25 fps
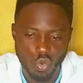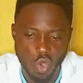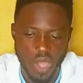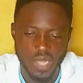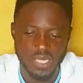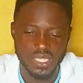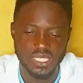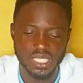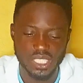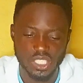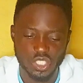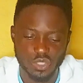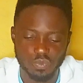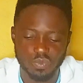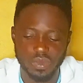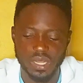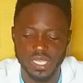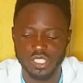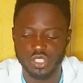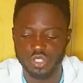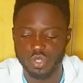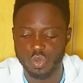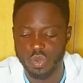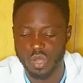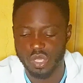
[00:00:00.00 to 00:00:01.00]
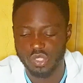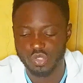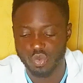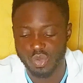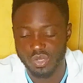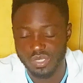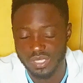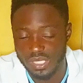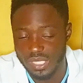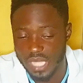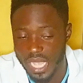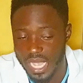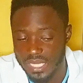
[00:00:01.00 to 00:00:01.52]
One displaced towards
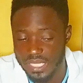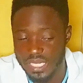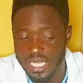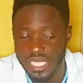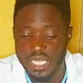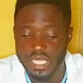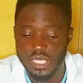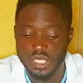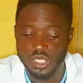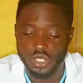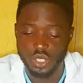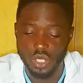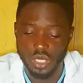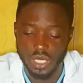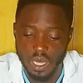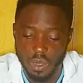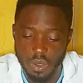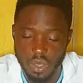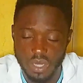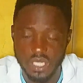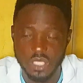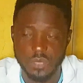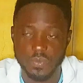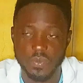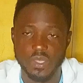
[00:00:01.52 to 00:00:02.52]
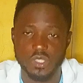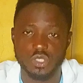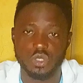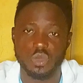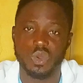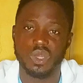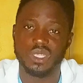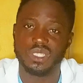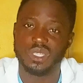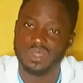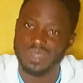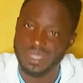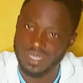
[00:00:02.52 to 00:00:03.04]
one side, the other one displaced
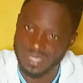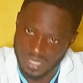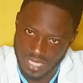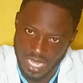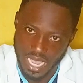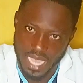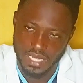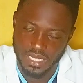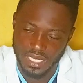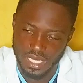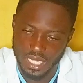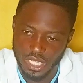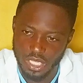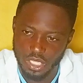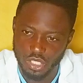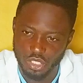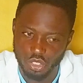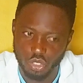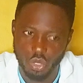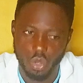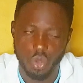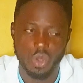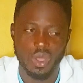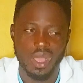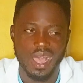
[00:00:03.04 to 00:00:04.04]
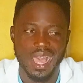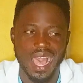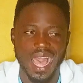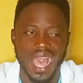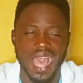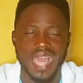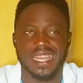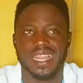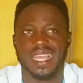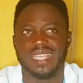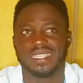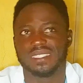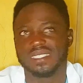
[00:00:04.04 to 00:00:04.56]
towards the other side. So,
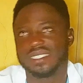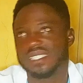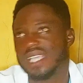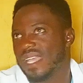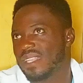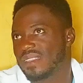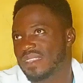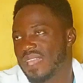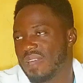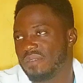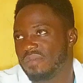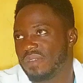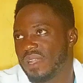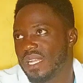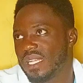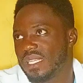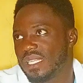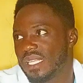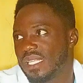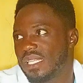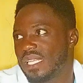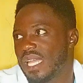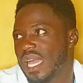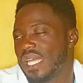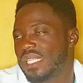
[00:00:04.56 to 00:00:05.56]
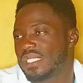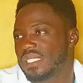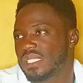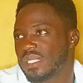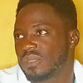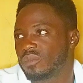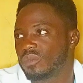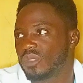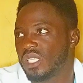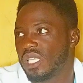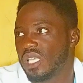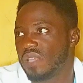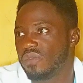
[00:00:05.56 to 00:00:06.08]
and I said that very day that
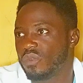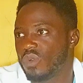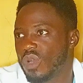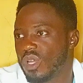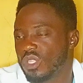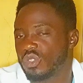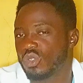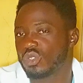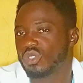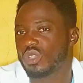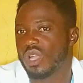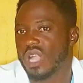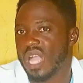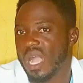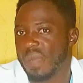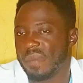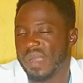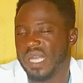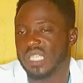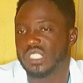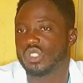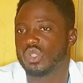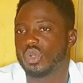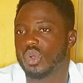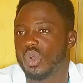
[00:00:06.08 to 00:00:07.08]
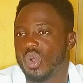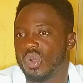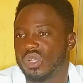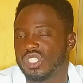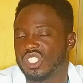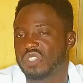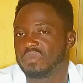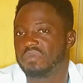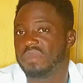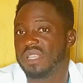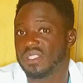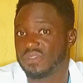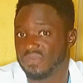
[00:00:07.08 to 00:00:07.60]
if you want to talk about
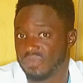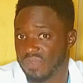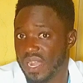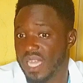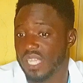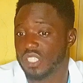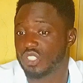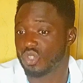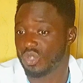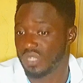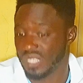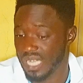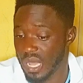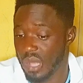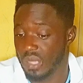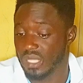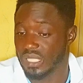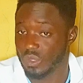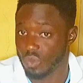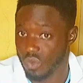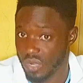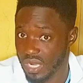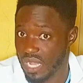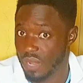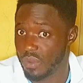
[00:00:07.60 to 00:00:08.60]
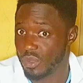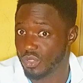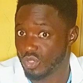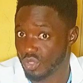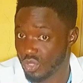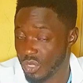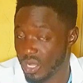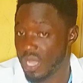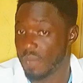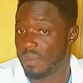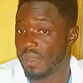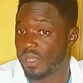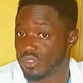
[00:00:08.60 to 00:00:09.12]
Smith fracture now, the one I want to
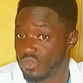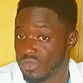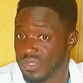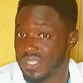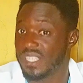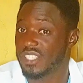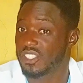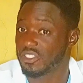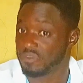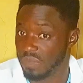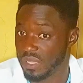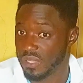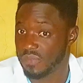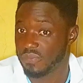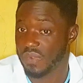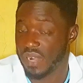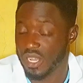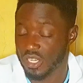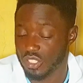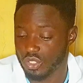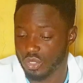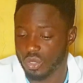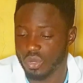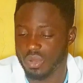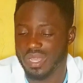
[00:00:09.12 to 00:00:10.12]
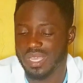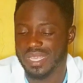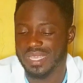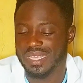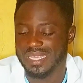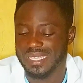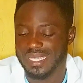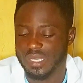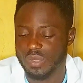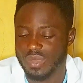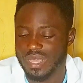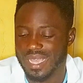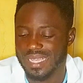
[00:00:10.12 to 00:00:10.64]
talk about today, Smith fracture,
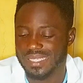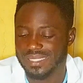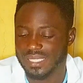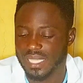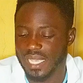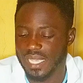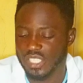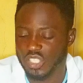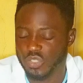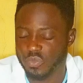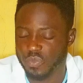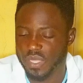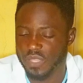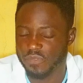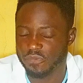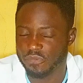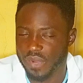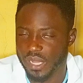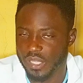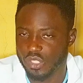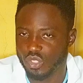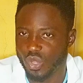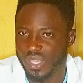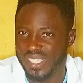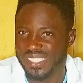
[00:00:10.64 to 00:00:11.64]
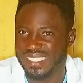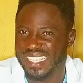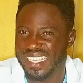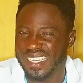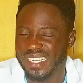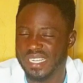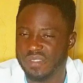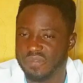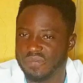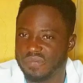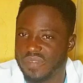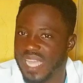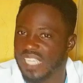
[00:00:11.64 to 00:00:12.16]
you can say Smith fracture is a
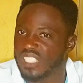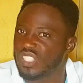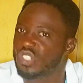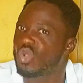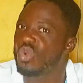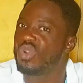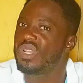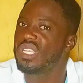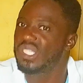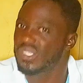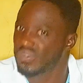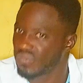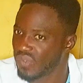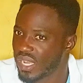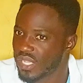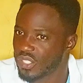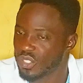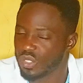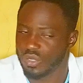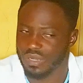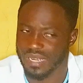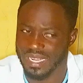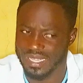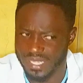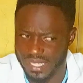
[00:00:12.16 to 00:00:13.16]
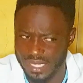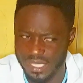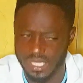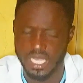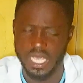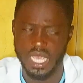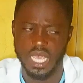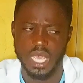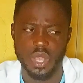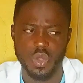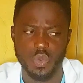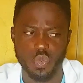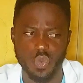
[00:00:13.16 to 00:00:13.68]
reverse Colles fracture. That
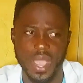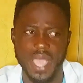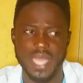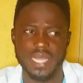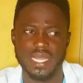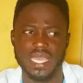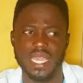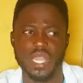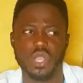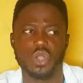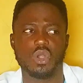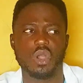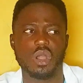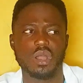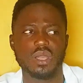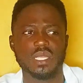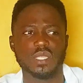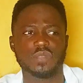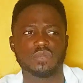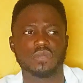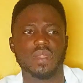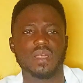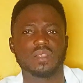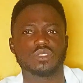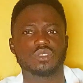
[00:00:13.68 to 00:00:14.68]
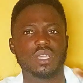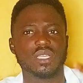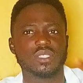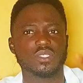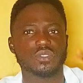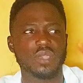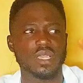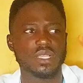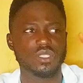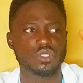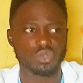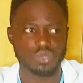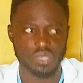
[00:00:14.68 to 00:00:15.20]
is, when a Colles fracture
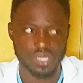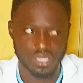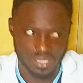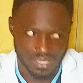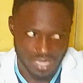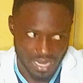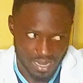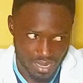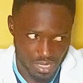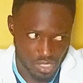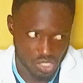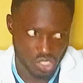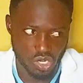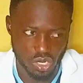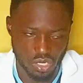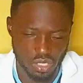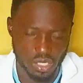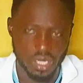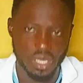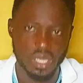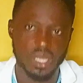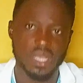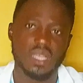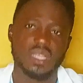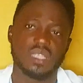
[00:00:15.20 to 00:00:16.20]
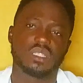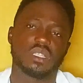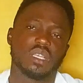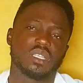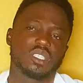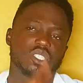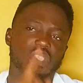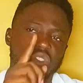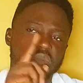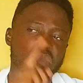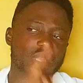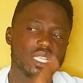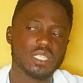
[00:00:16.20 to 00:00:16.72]
is going to this direction, the
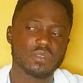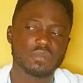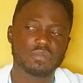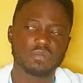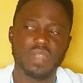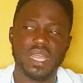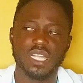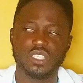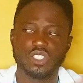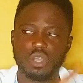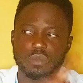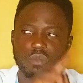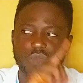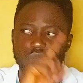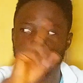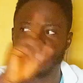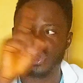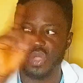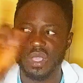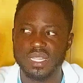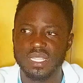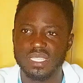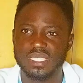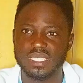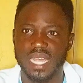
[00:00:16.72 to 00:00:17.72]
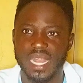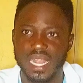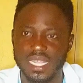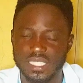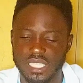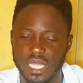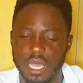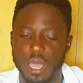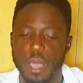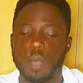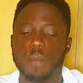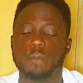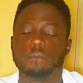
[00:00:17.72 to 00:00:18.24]
Smith fracture must go in this
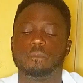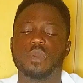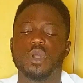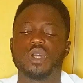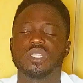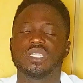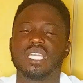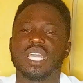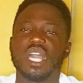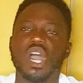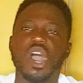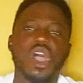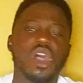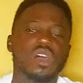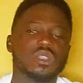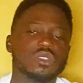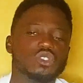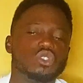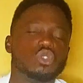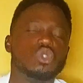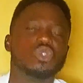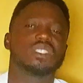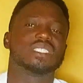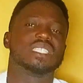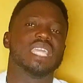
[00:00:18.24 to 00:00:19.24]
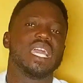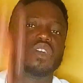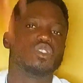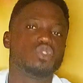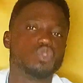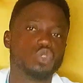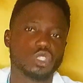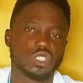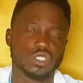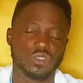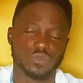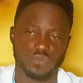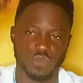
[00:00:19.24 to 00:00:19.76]
direction. But they all took their
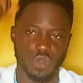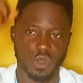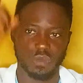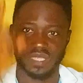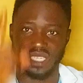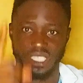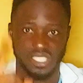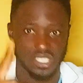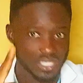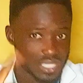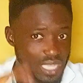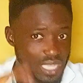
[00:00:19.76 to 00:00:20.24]
roots from the